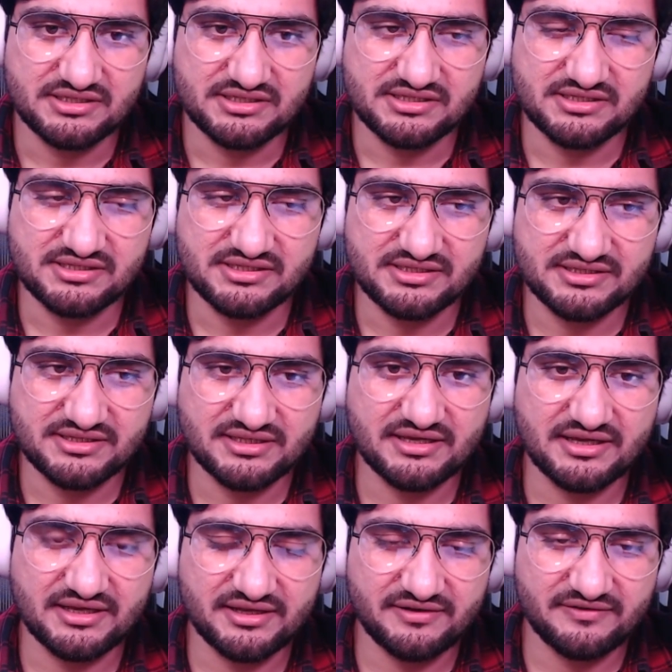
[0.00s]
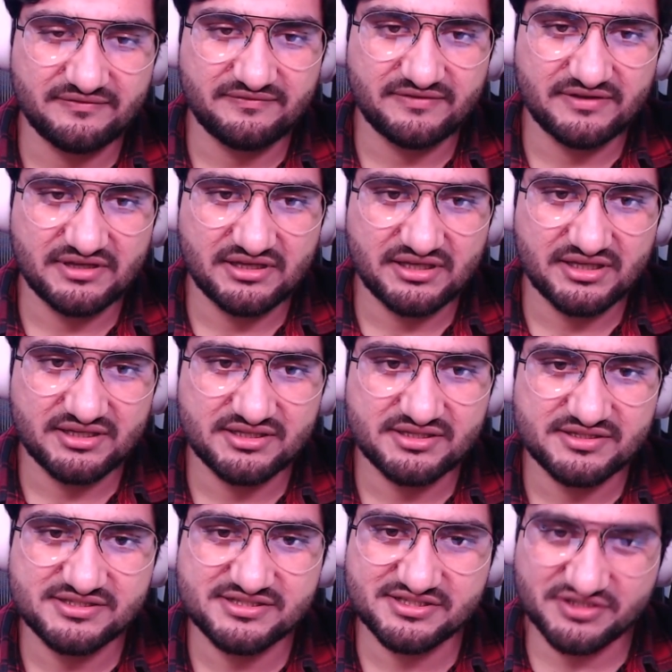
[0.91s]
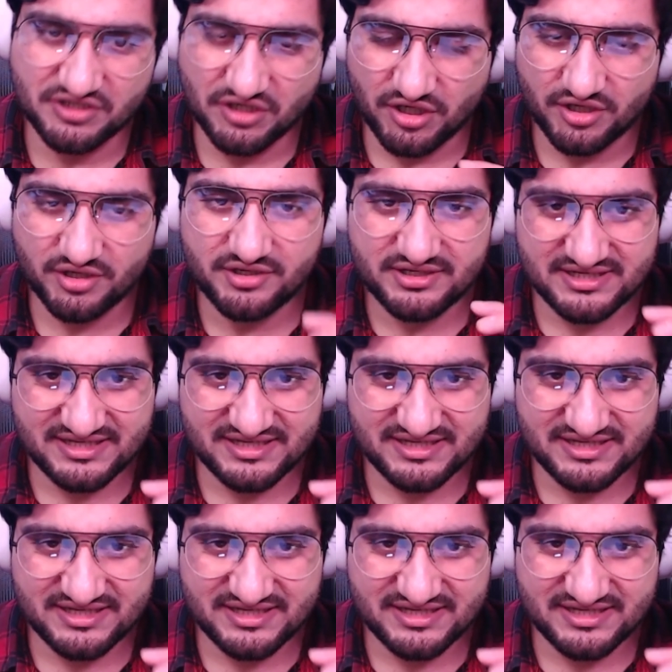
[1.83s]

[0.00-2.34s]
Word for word: He's a kind of uh, start